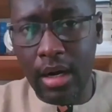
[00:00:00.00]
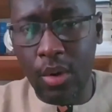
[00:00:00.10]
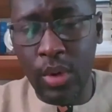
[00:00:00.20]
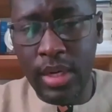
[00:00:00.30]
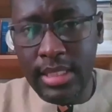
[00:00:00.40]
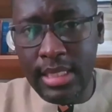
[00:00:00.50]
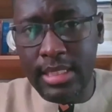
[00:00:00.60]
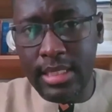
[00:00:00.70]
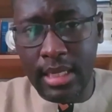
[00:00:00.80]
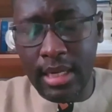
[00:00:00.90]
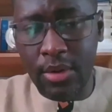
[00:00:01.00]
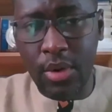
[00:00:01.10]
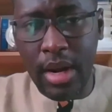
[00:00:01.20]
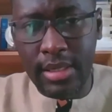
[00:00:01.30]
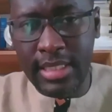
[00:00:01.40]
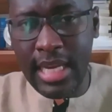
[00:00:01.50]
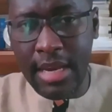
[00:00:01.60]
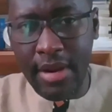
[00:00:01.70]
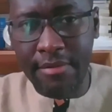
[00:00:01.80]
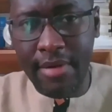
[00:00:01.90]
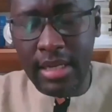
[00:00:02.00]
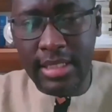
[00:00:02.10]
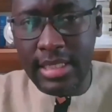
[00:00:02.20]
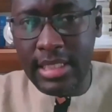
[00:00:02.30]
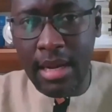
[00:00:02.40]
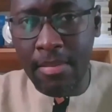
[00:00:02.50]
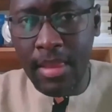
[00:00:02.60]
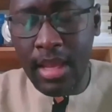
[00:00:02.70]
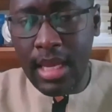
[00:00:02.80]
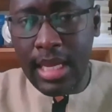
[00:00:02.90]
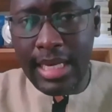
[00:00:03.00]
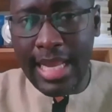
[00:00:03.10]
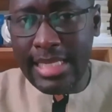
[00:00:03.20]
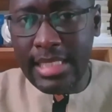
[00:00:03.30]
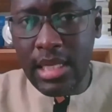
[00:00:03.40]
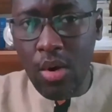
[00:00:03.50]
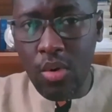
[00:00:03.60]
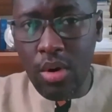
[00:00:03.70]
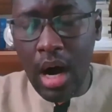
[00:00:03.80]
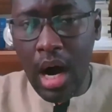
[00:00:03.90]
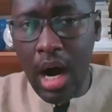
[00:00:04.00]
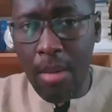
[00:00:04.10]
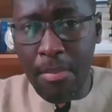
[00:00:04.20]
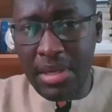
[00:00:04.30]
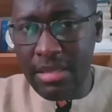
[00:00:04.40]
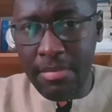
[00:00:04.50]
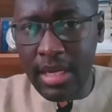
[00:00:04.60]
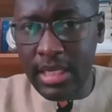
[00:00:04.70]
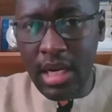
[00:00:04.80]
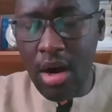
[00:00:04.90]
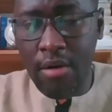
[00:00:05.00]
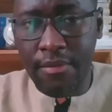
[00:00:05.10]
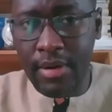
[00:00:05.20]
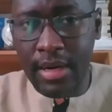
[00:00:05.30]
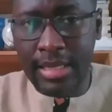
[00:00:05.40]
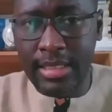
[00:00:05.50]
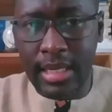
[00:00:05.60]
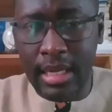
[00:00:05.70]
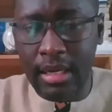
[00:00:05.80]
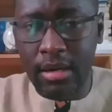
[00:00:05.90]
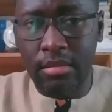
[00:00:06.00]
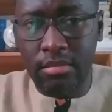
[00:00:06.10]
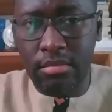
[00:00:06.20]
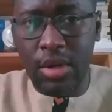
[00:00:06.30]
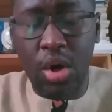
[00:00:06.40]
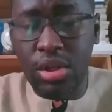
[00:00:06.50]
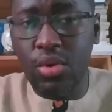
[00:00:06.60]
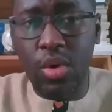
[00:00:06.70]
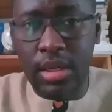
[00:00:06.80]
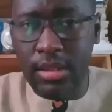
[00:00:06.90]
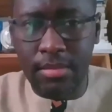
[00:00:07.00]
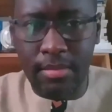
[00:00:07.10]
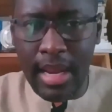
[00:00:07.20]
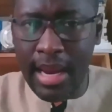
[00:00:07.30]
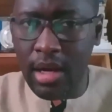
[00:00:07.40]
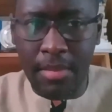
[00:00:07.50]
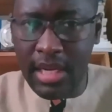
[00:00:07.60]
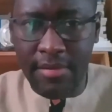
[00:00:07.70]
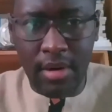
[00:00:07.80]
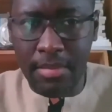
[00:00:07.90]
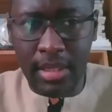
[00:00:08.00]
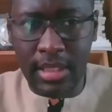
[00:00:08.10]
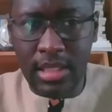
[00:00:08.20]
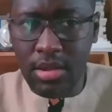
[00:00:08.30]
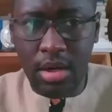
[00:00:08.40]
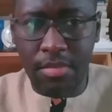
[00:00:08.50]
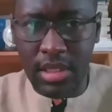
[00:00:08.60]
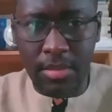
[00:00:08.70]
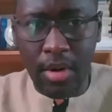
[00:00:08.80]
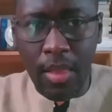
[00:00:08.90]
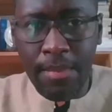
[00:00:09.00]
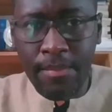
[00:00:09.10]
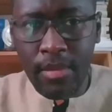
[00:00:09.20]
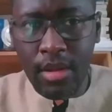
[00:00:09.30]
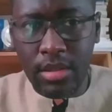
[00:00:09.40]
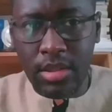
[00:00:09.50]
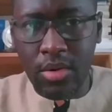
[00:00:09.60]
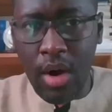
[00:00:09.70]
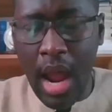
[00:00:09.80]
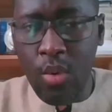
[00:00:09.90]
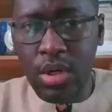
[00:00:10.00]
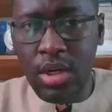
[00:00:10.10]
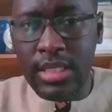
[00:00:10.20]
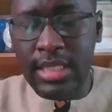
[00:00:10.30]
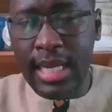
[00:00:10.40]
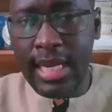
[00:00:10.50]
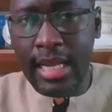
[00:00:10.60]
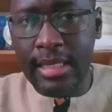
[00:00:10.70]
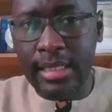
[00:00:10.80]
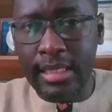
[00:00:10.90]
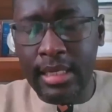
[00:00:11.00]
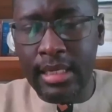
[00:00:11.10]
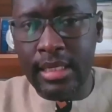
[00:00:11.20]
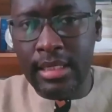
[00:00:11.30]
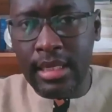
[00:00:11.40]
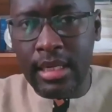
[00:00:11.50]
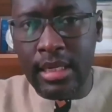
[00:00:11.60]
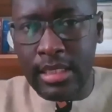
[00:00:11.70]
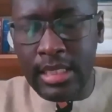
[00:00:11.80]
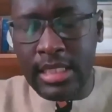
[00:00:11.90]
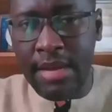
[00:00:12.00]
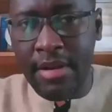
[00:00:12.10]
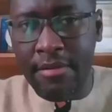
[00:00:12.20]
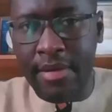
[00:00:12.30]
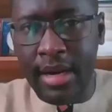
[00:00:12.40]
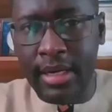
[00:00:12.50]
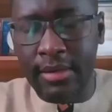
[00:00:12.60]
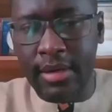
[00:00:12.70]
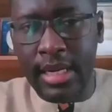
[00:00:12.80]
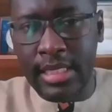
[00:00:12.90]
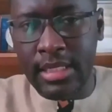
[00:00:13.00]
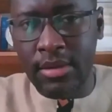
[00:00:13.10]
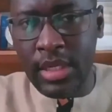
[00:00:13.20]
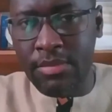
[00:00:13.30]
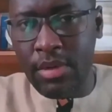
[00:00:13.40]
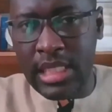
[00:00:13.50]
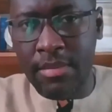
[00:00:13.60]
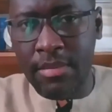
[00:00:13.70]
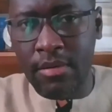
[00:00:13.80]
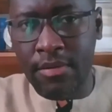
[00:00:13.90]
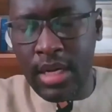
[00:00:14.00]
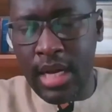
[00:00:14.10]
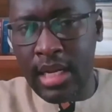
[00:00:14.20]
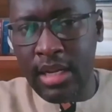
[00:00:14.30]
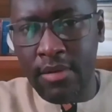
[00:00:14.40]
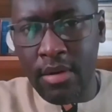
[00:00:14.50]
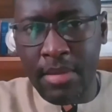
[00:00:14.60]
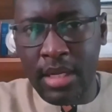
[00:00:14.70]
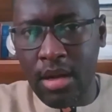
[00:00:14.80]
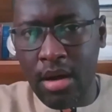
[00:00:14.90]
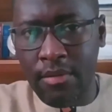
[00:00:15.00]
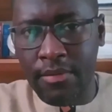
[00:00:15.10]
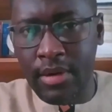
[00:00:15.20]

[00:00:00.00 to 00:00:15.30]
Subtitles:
with this CFA franc system, there's no possibility of, let's say, controlled economic development. It's not possible. So I would not say that the CFA franc is responsible for the underdevelopment of